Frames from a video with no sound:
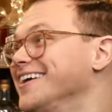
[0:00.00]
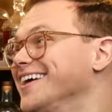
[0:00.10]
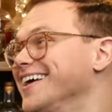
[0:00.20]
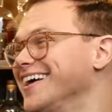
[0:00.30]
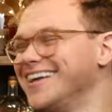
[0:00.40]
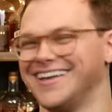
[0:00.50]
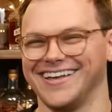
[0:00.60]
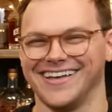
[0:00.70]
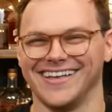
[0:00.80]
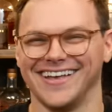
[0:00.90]

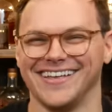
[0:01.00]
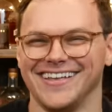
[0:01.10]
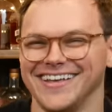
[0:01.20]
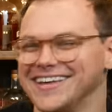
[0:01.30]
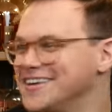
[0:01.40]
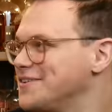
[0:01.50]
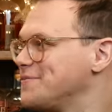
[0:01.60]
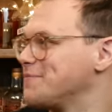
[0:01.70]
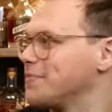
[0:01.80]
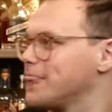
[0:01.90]

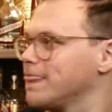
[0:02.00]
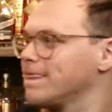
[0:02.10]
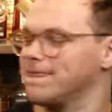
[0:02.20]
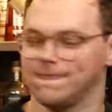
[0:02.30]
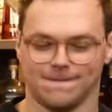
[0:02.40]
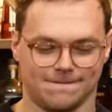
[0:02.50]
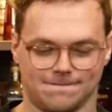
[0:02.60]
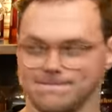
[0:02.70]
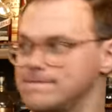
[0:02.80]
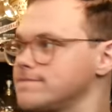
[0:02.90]

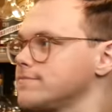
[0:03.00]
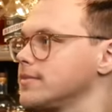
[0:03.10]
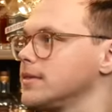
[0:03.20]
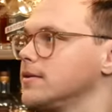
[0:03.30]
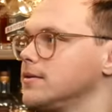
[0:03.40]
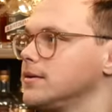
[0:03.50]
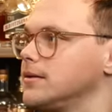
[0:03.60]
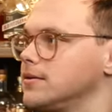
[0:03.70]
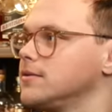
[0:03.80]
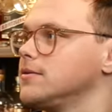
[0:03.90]

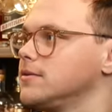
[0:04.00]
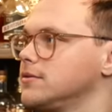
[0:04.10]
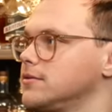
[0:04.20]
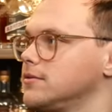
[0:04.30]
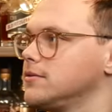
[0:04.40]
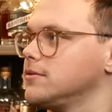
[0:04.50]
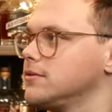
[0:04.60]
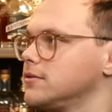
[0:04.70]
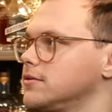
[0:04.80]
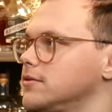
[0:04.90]

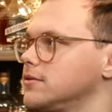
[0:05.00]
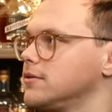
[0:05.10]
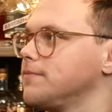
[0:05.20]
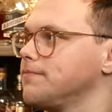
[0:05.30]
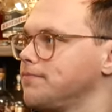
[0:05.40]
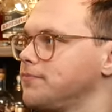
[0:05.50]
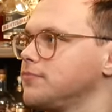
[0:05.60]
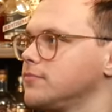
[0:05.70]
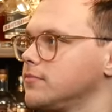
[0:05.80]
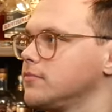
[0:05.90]

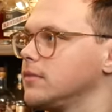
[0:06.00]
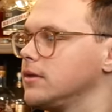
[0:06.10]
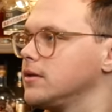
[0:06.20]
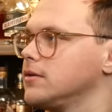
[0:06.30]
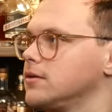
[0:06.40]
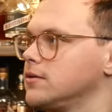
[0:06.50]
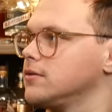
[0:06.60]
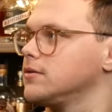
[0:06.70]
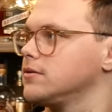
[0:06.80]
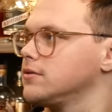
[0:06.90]

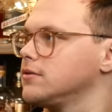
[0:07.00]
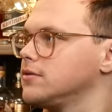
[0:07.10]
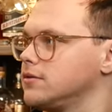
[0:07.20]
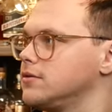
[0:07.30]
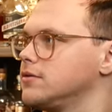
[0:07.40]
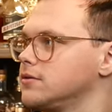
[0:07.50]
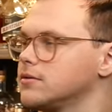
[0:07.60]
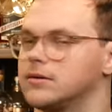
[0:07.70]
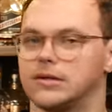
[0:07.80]
This person isn't speaking.